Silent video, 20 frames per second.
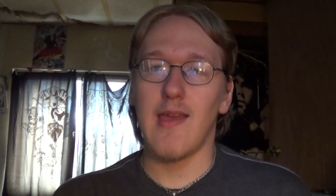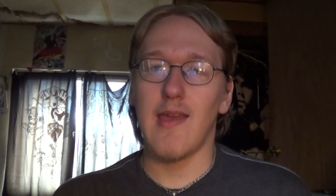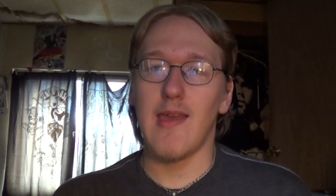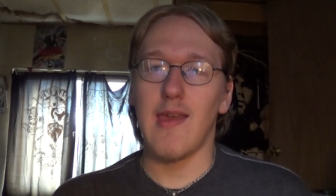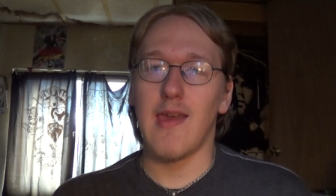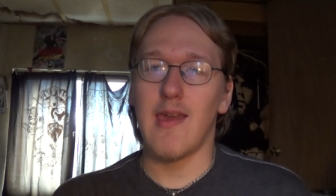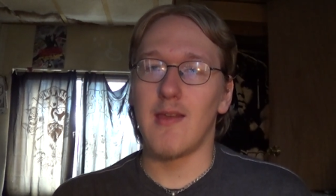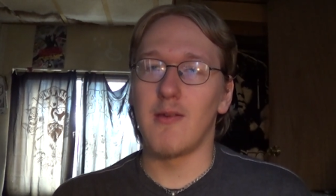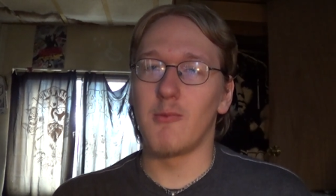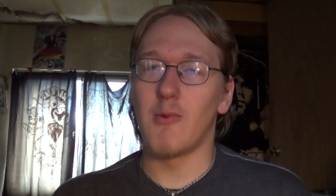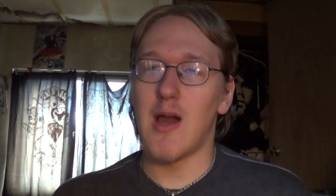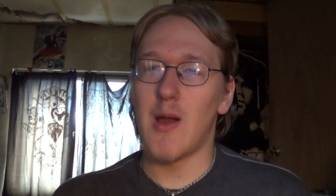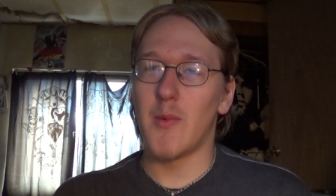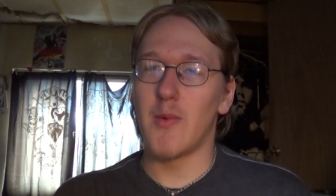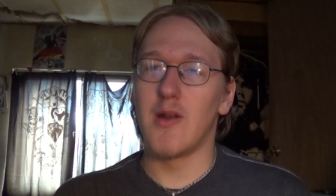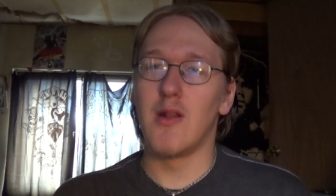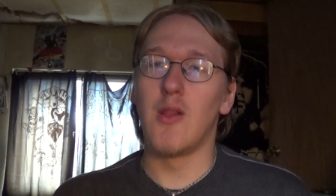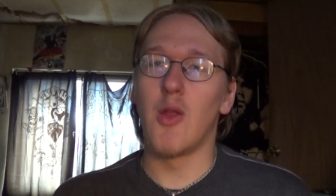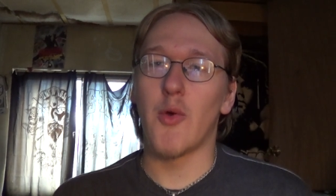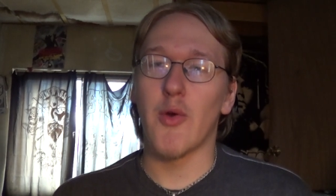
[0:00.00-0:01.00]
And why
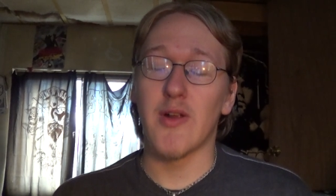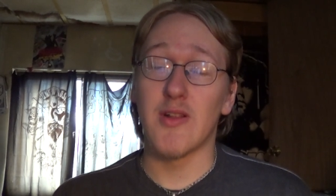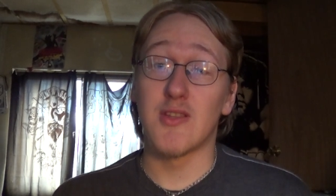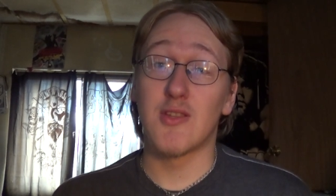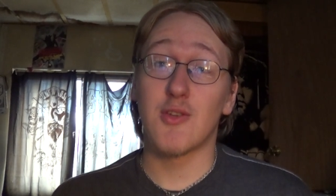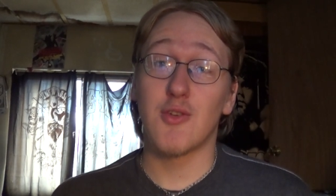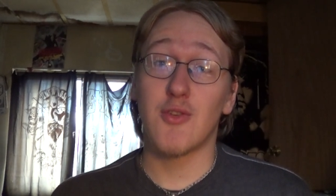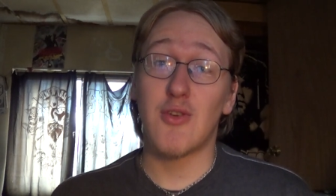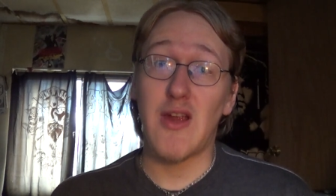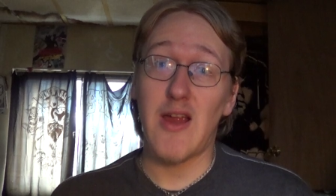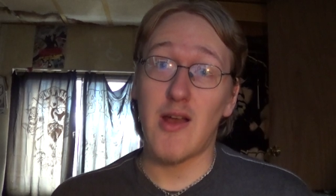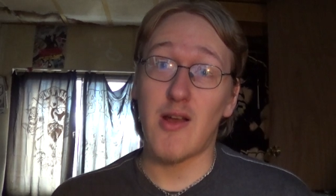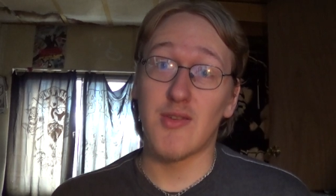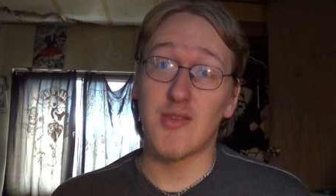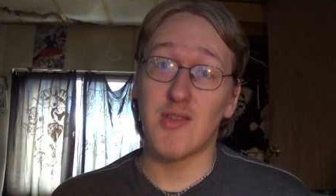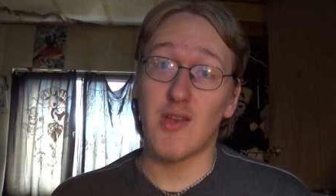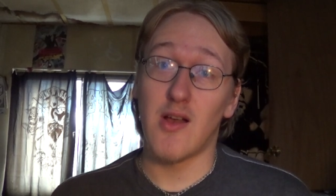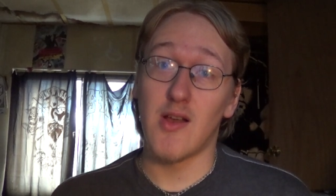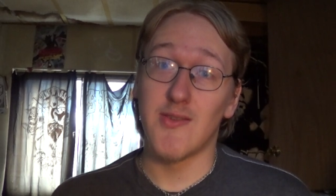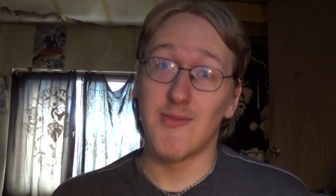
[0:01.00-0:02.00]
would Lawrence
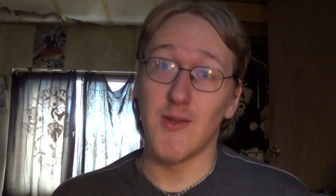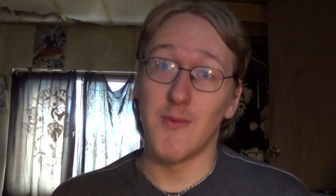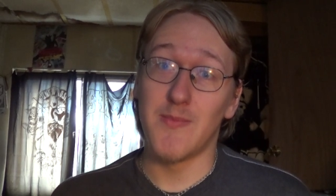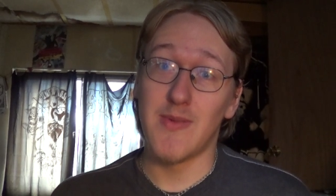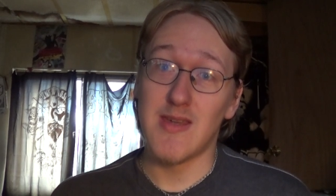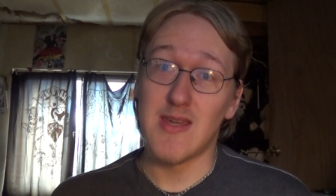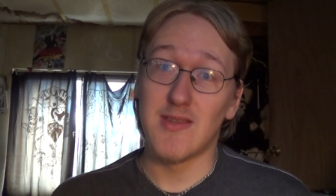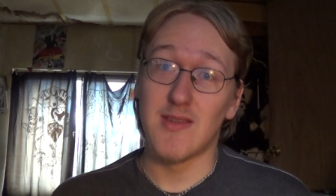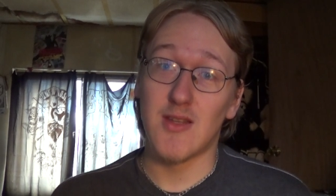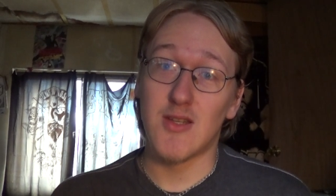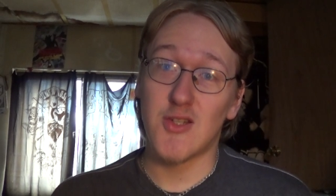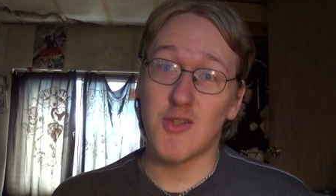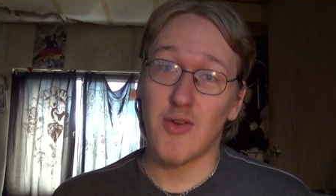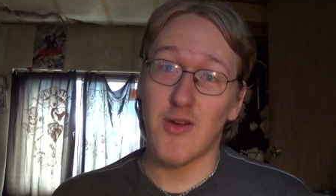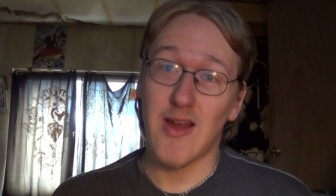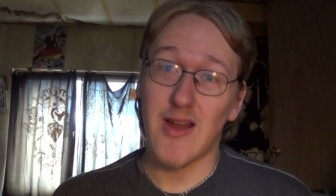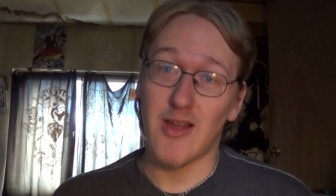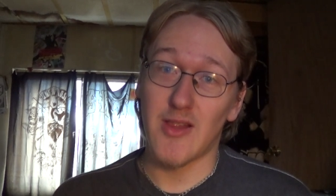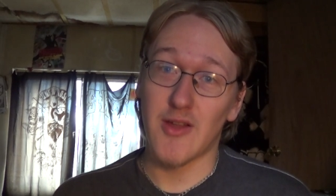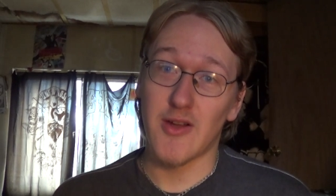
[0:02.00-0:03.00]
Krauss also be in the
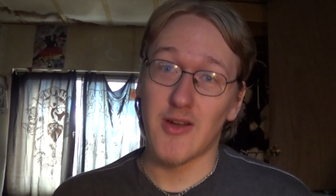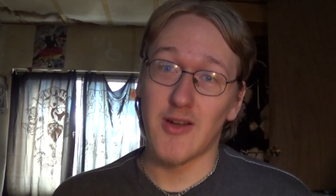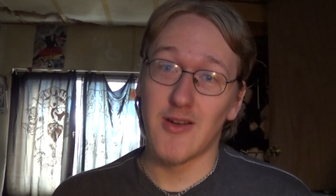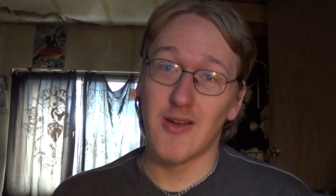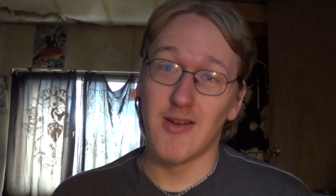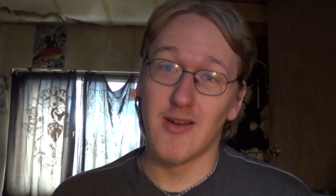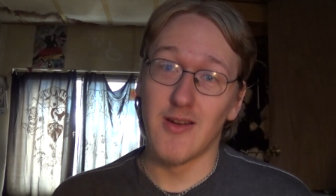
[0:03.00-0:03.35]
trailer?